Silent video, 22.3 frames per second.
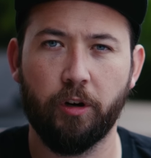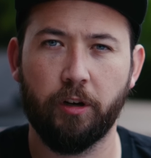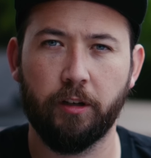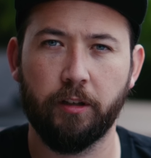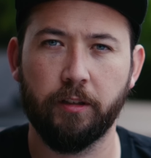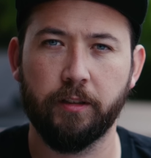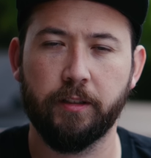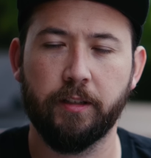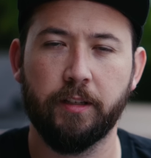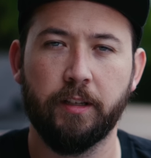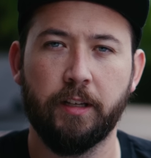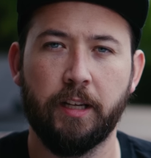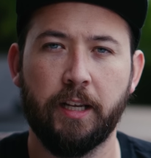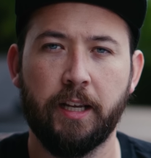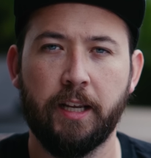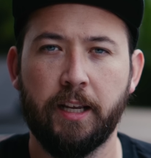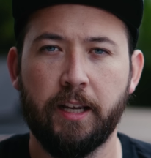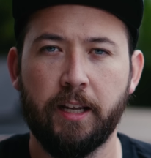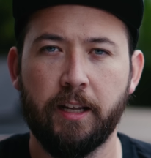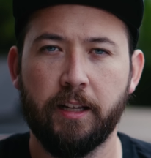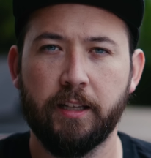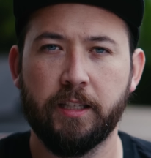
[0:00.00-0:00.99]
clean and
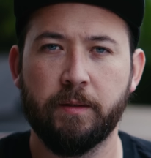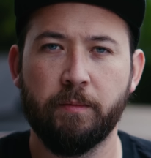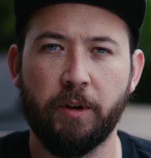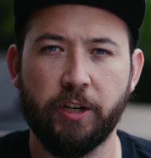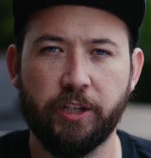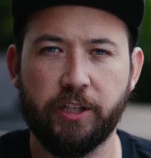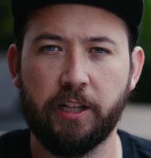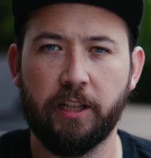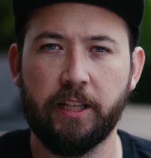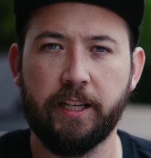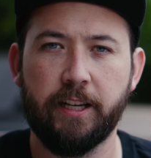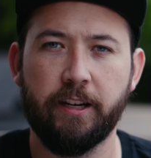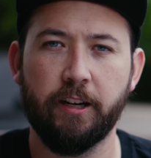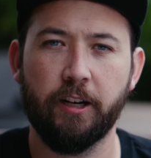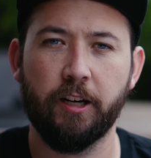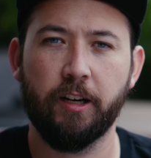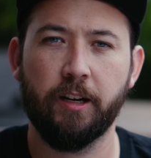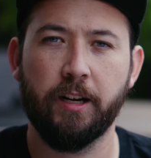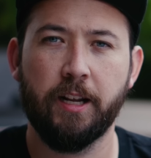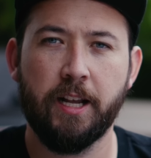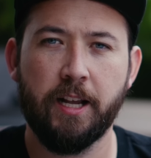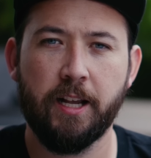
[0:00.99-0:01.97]
nice looking, but it does
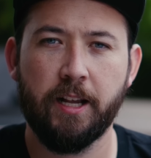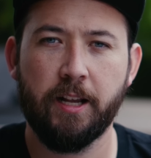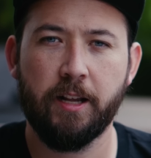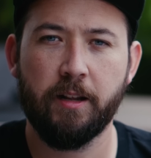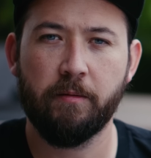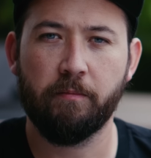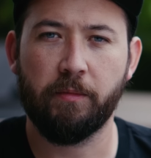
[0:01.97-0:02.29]
have chromatic